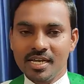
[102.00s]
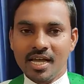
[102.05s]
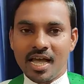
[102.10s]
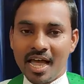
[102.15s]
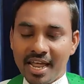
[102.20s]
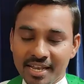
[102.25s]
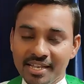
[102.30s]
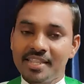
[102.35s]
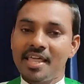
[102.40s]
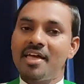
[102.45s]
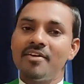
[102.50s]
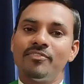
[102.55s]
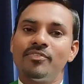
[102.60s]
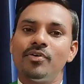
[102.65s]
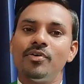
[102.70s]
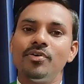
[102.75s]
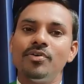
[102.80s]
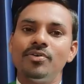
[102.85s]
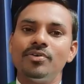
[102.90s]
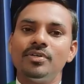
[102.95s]
And
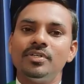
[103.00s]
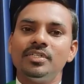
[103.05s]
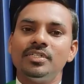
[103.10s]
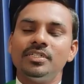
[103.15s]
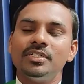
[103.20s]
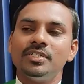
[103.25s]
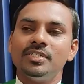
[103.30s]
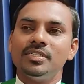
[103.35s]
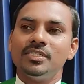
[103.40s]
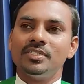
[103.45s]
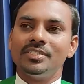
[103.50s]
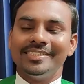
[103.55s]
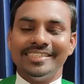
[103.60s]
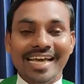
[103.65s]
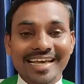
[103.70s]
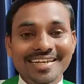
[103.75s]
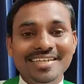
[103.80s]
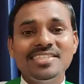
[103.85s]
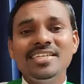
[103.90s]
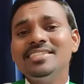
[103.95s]
therefore,
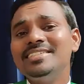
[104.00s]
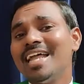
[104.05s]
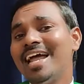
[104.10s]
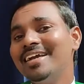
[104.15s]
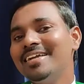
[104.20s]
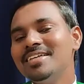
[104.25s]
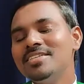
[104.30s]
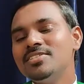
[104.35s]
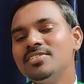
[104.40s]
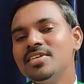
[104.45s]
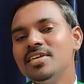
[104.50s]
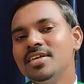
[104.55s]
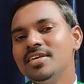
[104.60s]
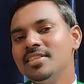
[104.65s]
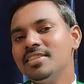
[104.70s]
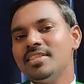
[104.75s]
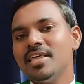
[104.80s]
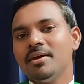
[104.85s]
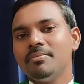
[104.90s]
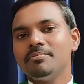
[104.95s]
there is a tendency
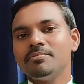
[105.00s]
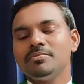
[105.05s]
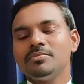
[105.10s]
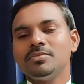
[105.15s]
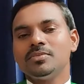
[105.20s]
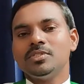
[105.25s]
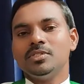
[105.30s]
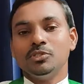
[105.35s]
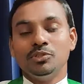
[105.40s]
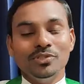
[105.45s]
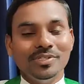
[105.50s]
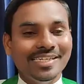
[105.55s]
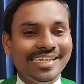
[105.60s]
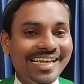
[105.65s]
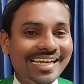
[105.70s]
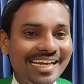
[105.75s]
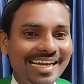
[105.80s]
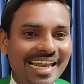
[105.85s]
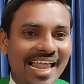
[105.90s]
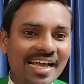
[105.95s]
in them to
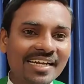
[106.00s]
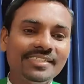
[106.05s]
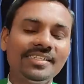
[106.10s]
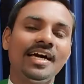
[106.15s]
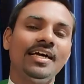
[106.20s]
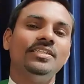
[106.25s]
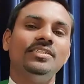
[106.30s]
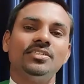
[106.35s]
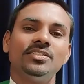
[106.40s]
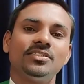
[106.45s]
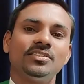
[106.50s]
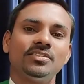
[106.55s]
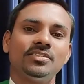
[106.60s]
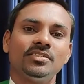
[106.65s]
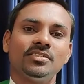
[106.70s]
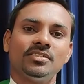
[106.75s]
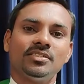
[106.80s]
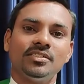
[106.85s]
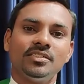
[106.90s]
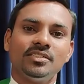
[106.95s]
neglect others
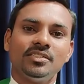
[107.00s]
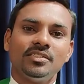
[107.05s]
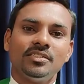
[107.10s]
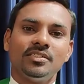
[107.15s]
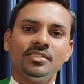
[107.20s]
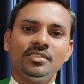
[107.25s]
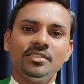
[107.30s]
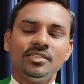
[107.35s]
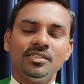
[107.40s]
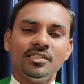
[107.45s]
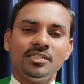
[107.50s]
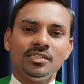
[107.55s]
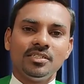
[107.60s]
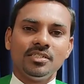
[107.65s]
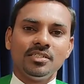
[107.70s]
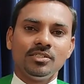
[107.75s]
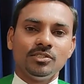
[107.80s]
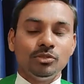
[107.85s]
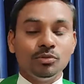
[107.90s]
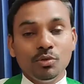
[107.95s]

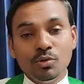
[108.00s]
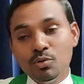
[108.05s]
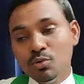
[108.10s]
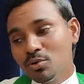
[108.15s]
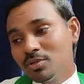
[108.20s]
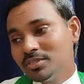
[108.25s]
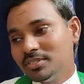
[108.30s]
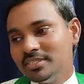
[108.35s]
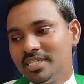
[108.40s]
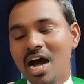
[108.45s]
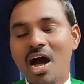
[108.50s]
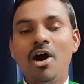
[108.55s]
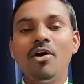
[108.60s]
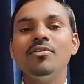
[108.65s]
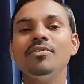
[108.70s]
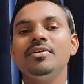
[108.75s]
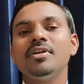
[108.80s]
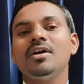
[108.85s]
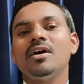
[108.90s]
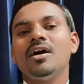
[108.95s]
to look
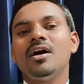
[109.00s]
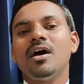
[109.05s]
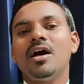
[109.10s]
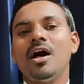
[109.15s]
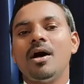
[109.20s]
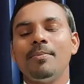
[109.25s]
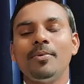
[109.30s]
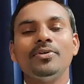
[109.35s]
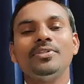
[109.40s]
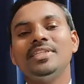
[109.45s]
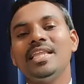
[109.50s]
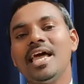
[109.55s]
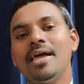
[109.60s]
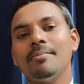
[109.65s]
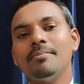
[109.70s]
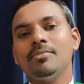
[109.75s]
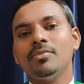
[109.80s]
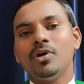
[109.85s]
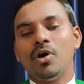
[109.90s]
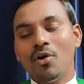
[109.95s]
down upon
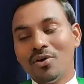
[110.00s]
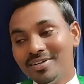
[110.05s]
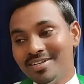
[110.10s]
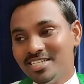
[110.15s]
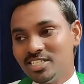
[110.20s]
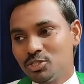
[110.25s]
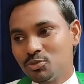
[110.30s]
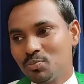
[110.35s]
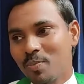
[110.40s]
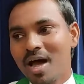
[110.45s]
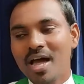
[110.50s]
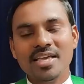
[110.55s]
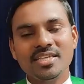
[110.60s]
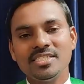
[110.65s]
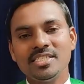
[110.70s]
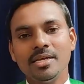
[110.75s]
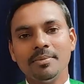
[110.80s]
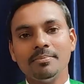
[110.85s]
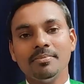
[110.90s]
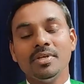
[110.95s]
them or despise
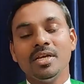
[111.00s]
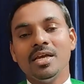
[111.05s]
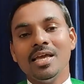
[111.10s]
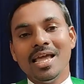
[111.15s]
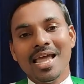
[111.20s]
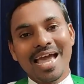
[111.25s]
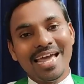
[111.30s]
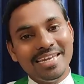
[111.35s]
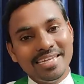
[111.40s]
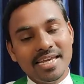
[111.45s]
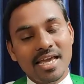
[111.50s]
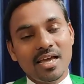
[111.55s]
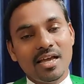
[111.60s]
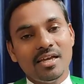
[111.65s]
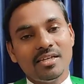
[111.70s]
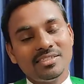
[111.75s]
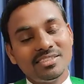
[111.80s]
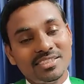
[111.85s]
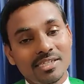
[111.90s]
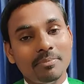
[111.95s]
them, and
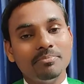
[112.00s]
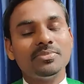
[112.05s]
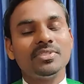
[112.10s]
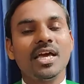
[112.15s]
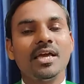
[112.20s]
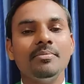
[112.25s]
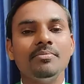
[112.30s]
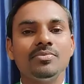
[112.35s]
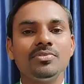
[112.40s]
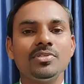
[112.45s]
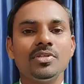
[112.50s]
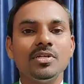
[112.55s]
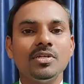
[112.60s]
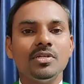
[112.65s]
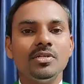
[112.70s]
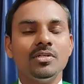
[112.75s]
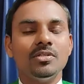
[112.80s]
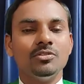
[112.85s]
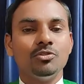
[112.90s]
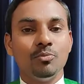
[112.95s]
sometimes
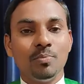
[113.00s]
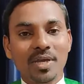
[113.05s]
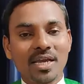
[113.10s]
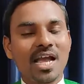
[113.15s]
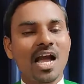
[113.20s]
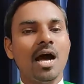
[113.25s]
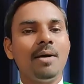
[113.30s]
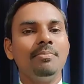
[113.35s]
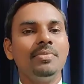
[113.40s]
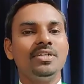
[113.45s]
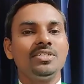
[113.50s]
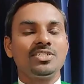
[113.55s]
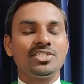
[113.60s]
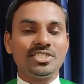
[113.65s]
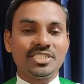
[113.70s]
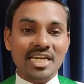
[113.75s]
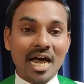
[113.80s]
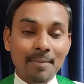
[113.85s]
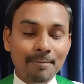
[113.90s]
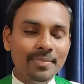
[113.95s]
to become a
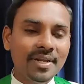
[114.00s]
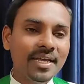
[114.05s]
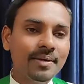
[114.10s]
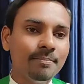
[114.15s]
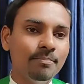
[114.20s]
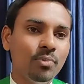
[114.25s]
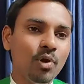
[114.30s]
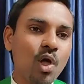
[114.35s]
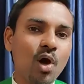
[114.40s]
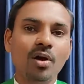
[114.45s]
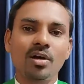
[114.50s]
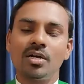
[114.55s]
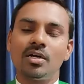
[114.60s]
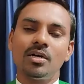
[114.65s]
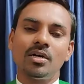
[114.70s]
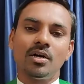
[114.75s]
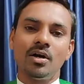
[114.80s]
stumbling block